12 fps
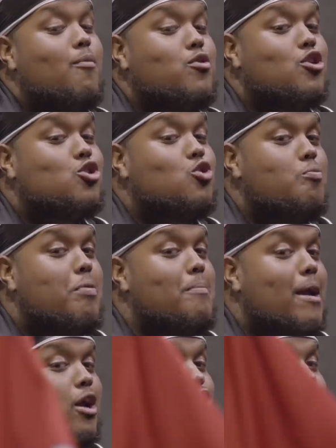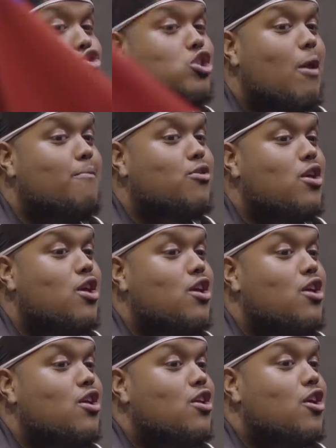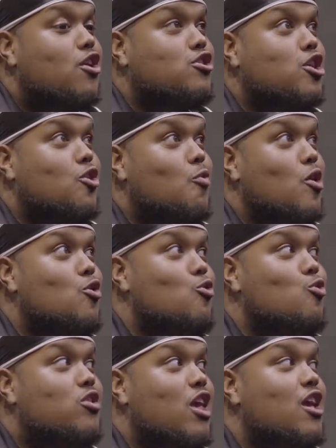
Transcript: up with the Superman concept. Because I don't want Luke